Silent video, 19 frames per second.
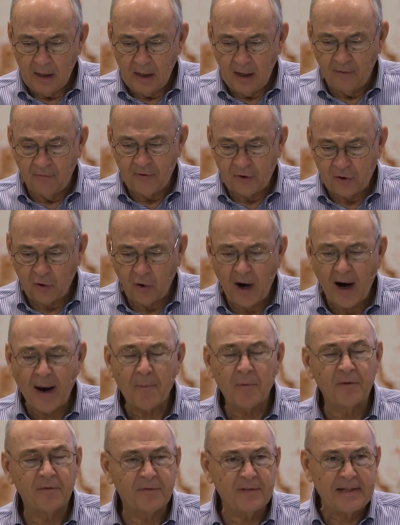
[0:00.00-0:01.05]
of the
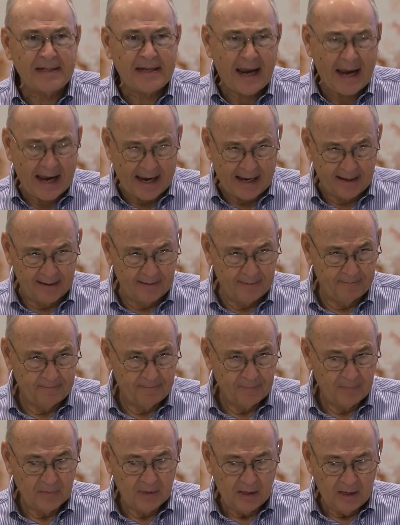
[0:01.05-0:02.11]
tribe of Dan
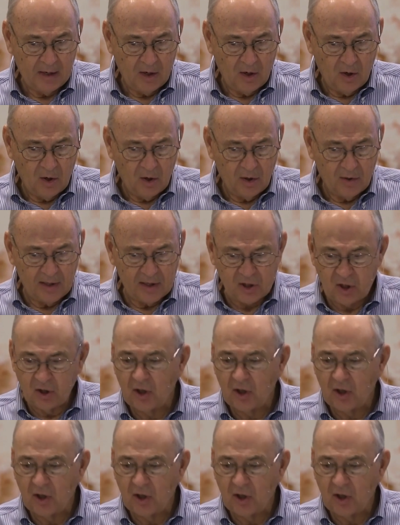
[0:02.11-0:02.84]
that's